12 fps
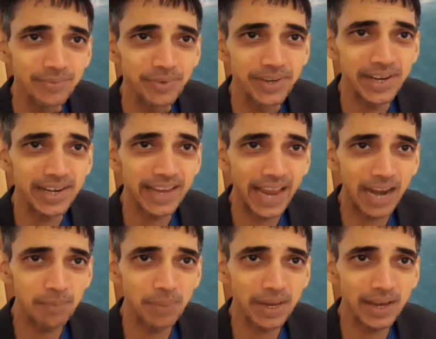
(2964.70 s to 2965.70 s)
We didn't
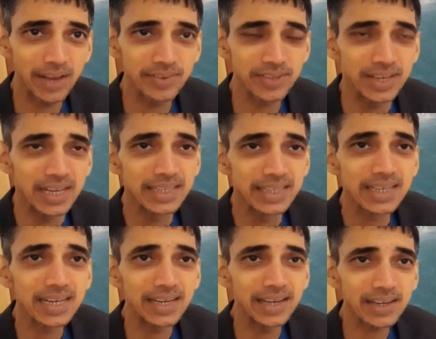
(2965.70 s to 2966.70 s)
get because the
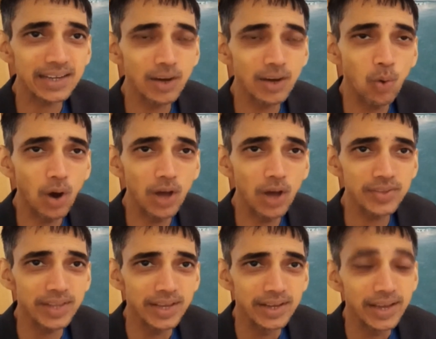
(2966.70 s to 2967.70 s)
conductor was
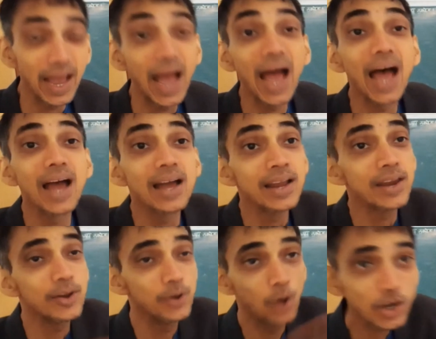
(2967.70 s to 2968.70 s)

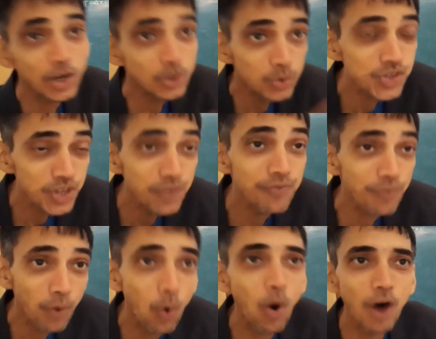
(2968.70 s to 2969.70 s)
not to see
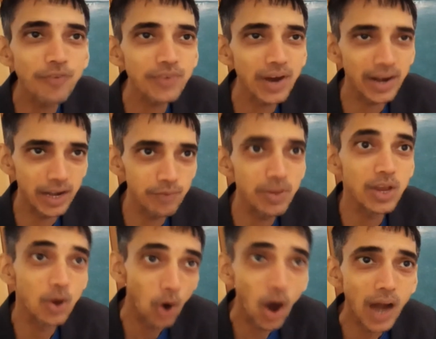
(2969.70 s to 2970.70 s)
flow of current. We
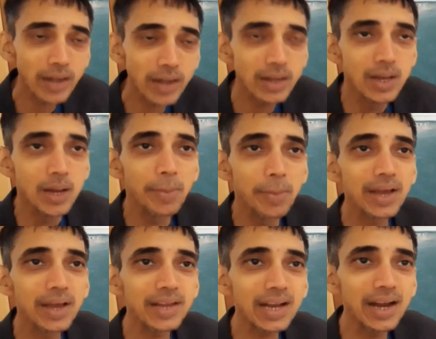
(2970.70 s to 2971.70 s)
got
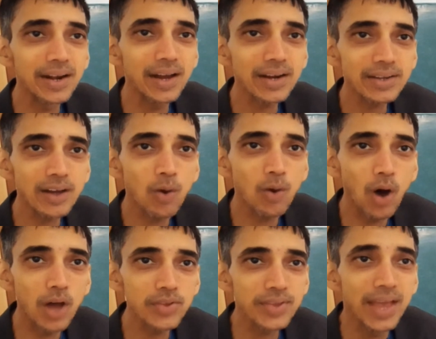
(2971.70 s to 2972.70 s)
because the conductor
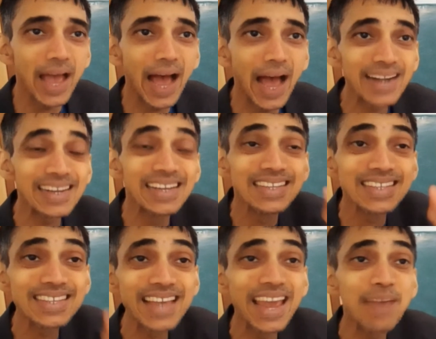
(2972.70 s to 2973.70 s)
was at
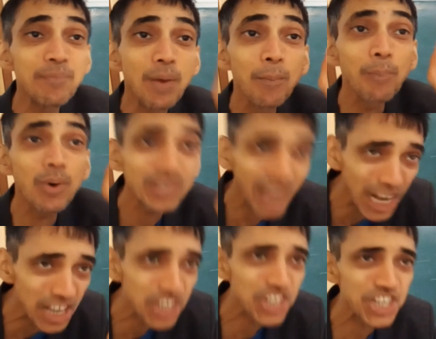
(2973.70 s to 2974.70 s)
same
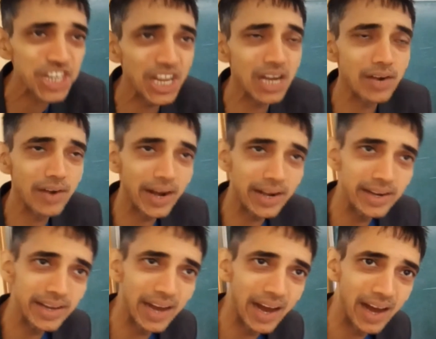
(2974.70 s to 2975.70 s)
potential, right?
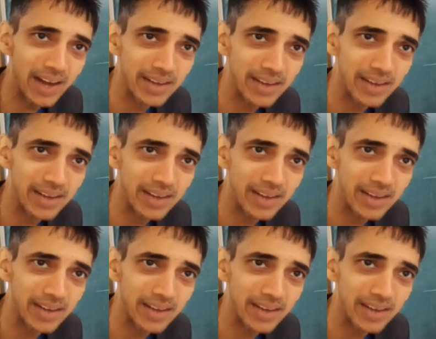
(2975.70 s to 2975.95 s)
Yeah.